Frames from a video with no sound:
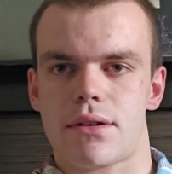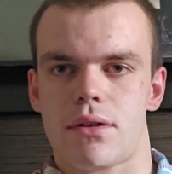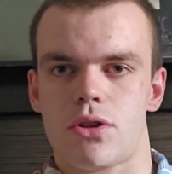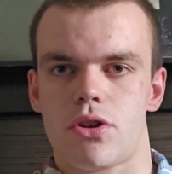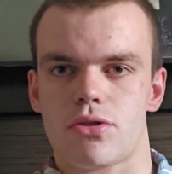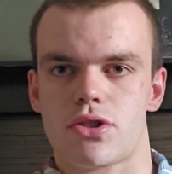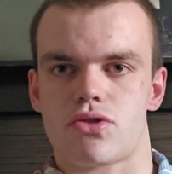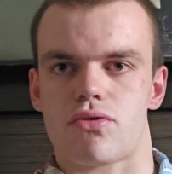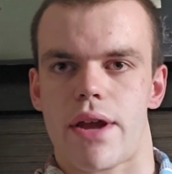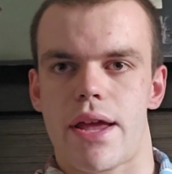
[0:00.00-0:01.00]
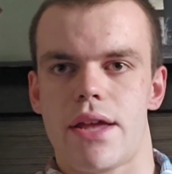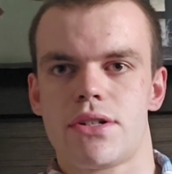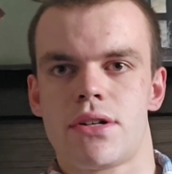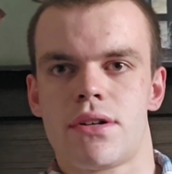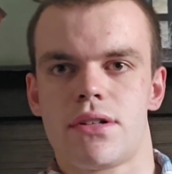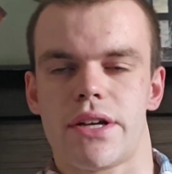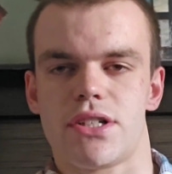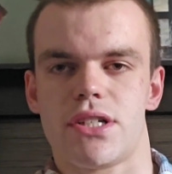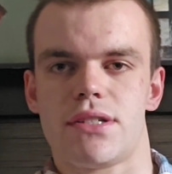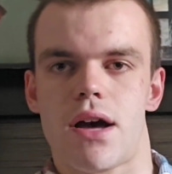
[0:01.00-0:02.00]
a little strange, like
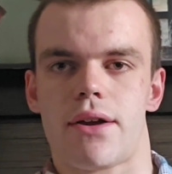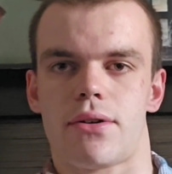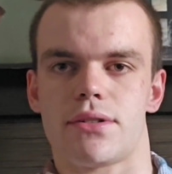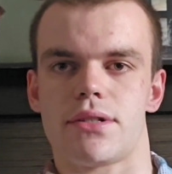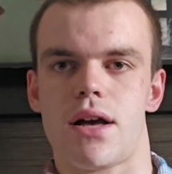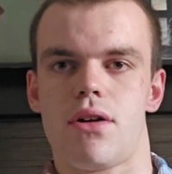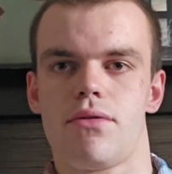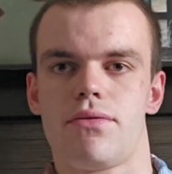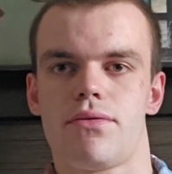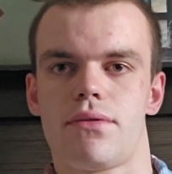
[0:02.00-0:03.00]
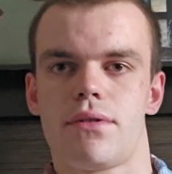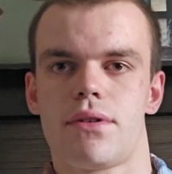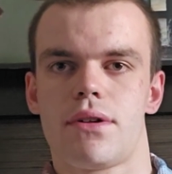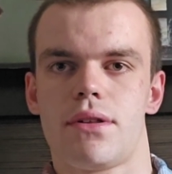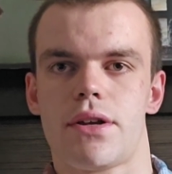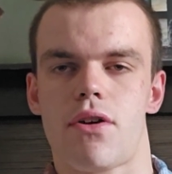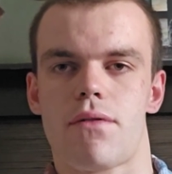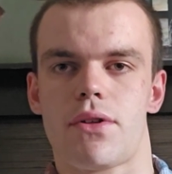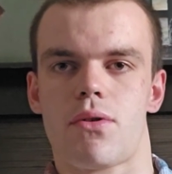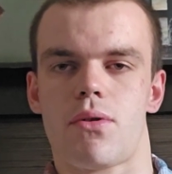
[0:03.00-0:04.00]
she's not herself, like
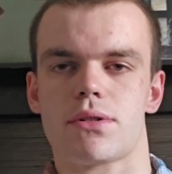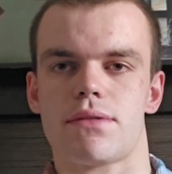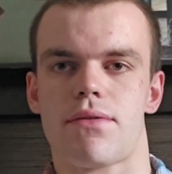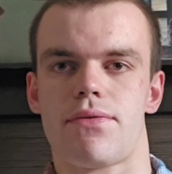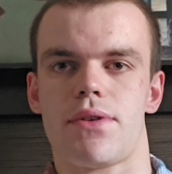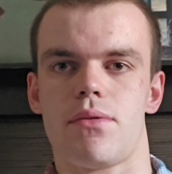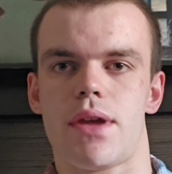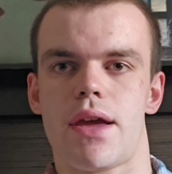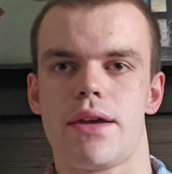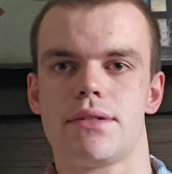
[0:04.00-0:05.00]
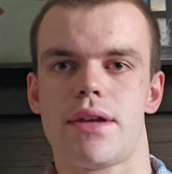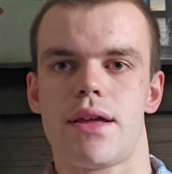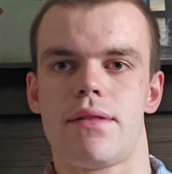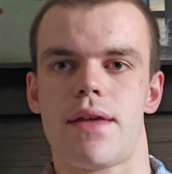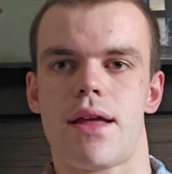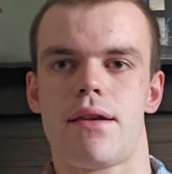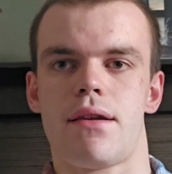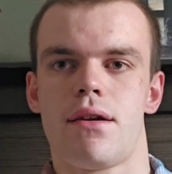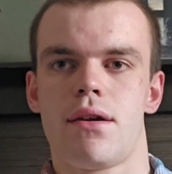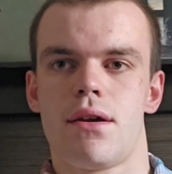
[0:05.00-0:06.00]
over the course of a few days. And then
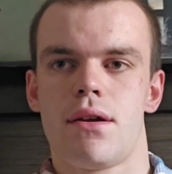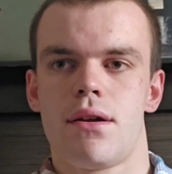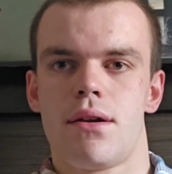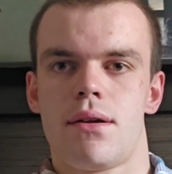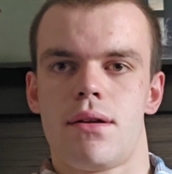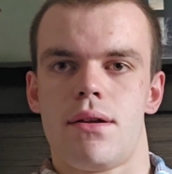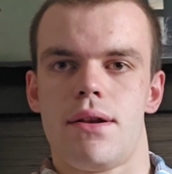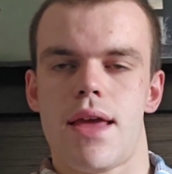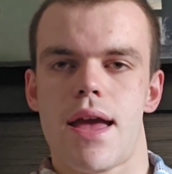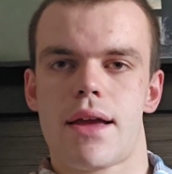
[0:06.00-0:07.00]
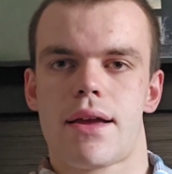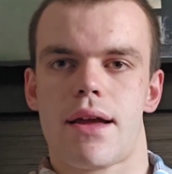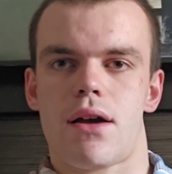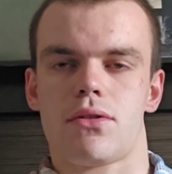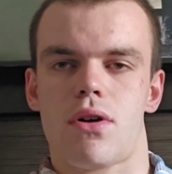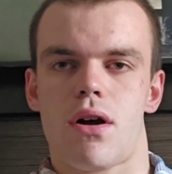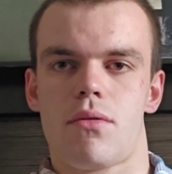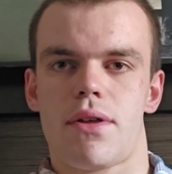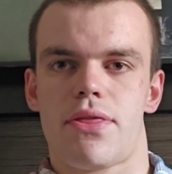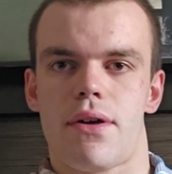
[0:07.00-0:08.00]
Nick, along
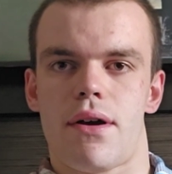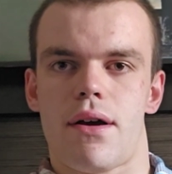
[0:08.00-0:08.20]
with